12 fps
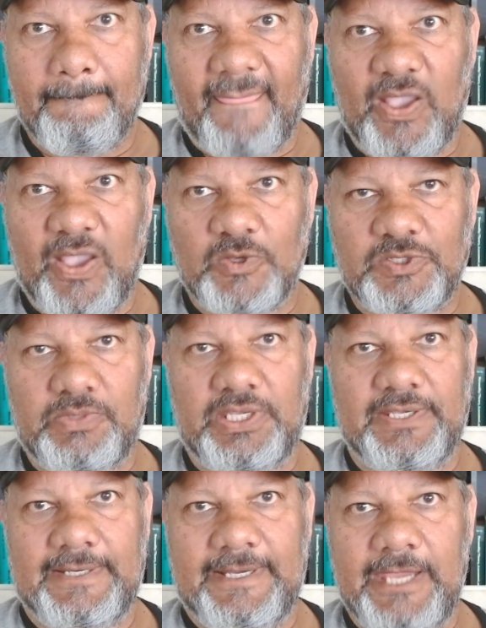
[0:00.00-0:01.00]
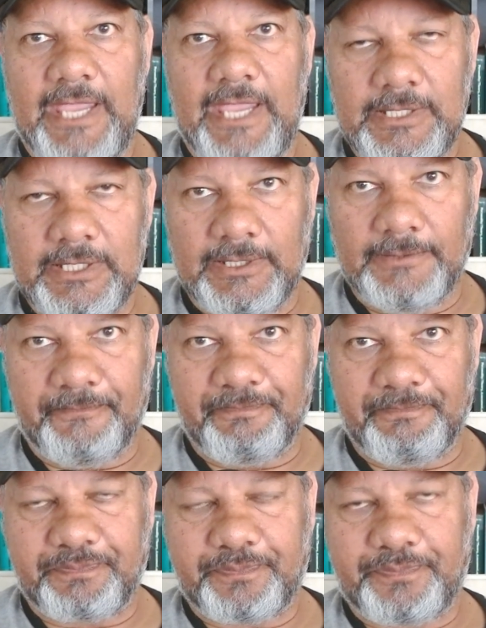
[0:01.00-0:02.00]
cosmic creator.
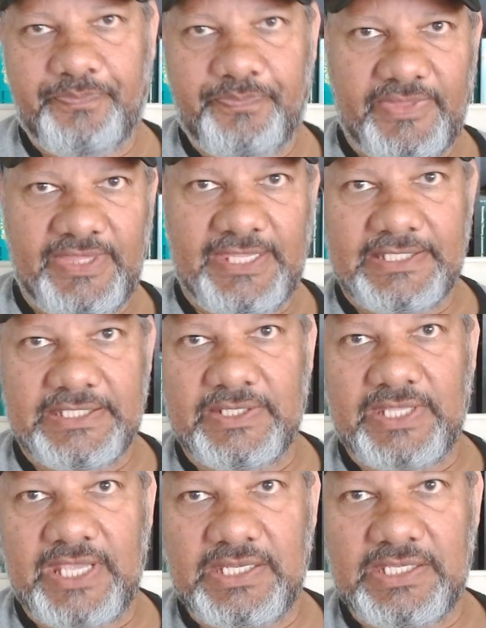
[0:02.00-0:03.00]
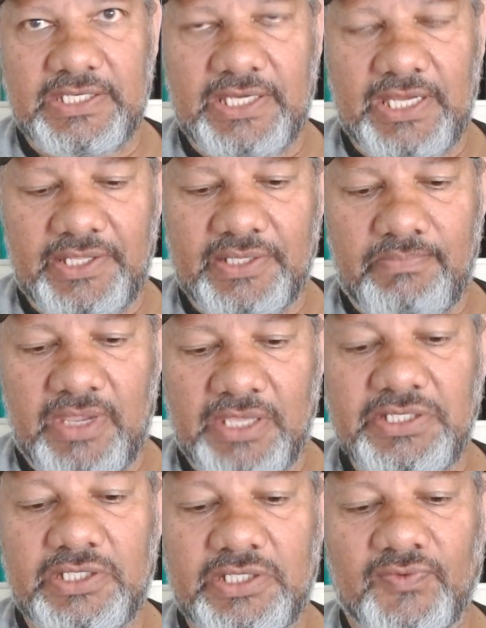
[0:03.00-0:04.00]
So that is really the
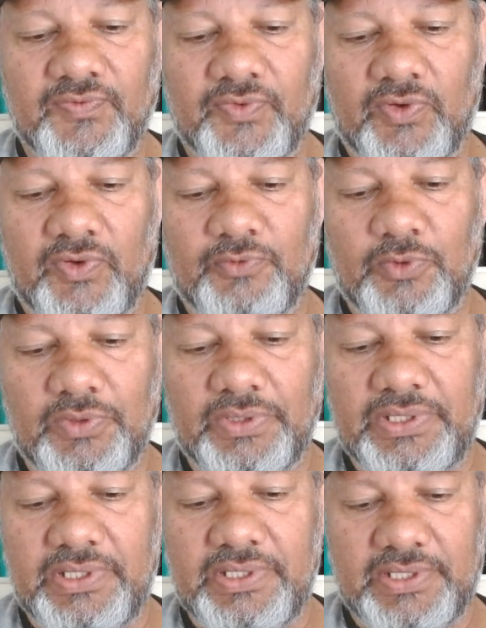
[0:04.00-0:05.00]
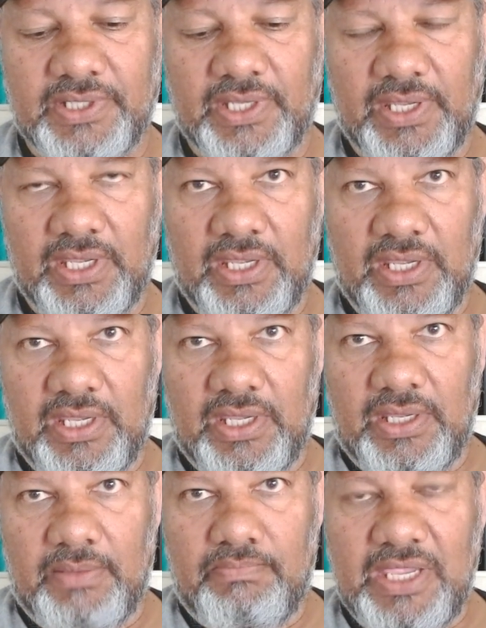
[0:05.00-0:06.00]
message of all these
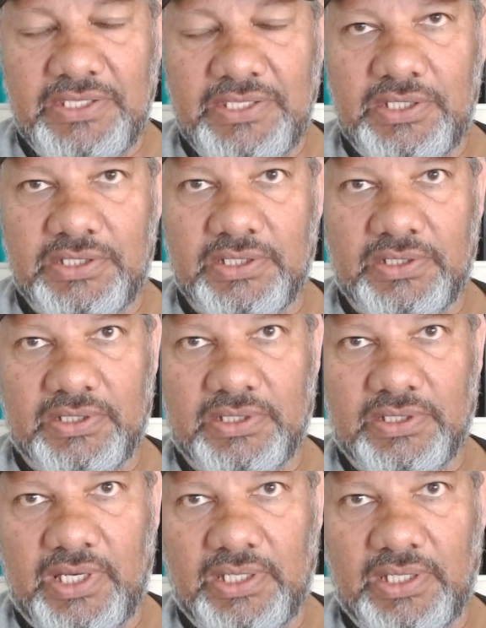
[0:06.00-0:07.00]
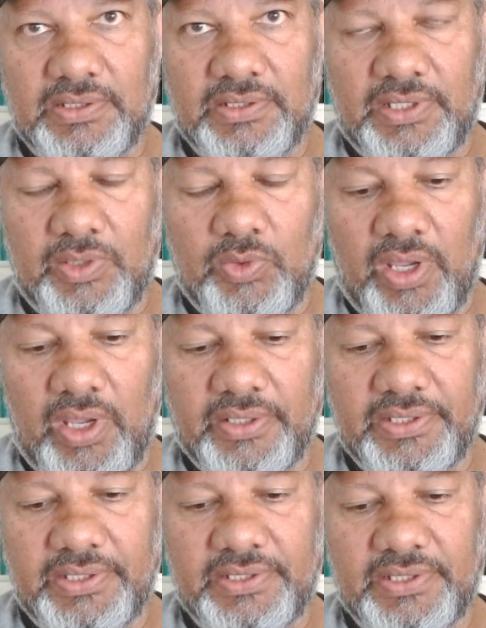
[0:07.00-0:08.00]
messengers, right?
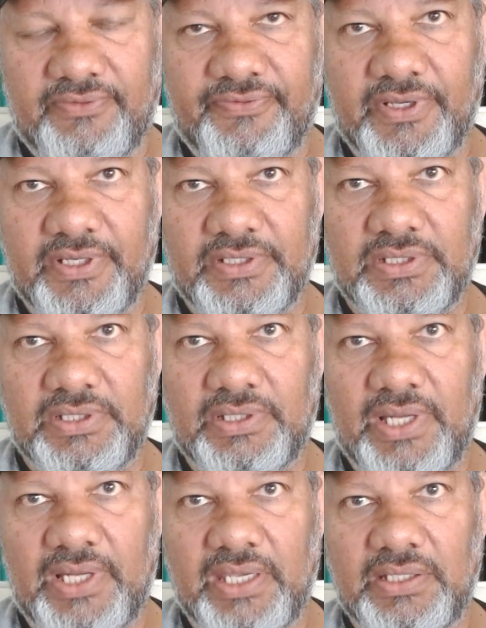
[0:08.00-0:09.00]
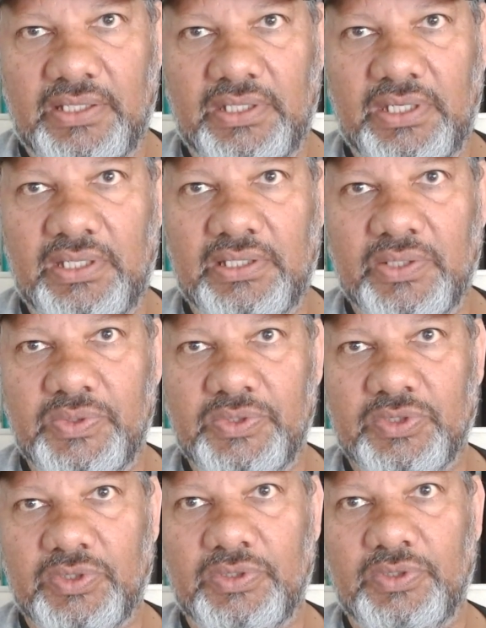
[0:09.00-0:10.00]
Noah is the first in line, and then it
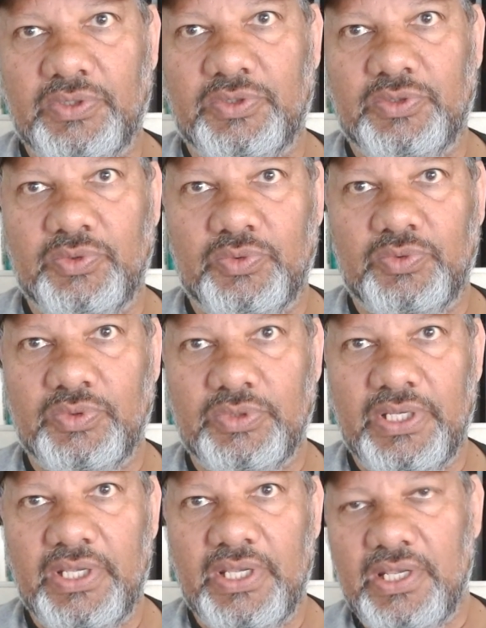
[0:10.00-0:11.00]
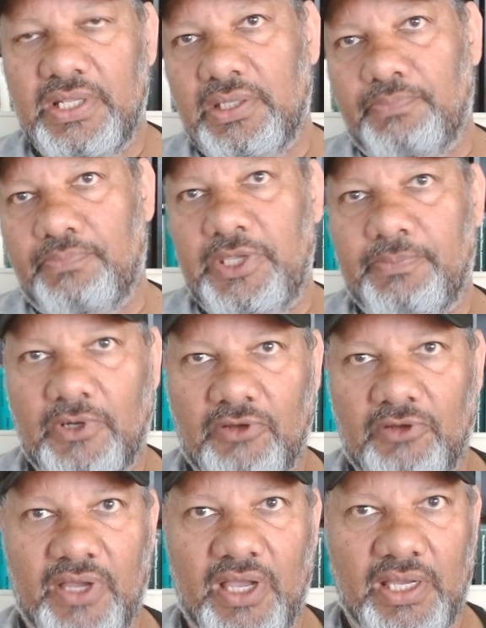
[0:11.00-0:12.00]
goes on to the people
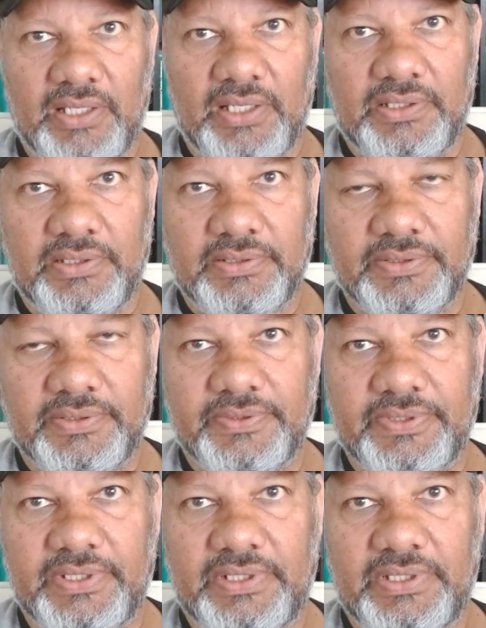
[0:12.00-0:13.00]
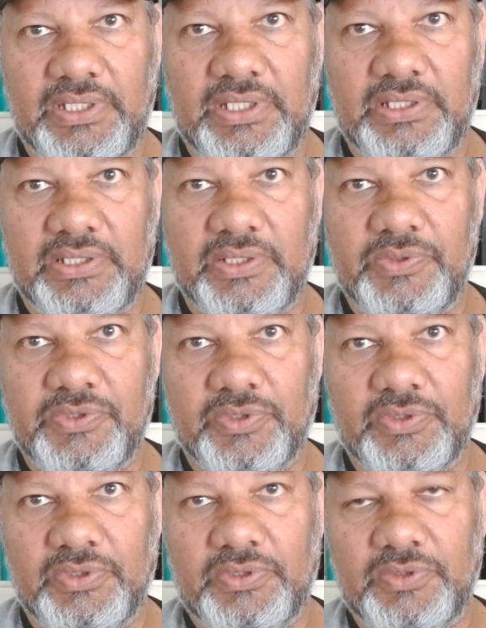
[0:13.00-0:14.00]
of Ad, and then it goes on to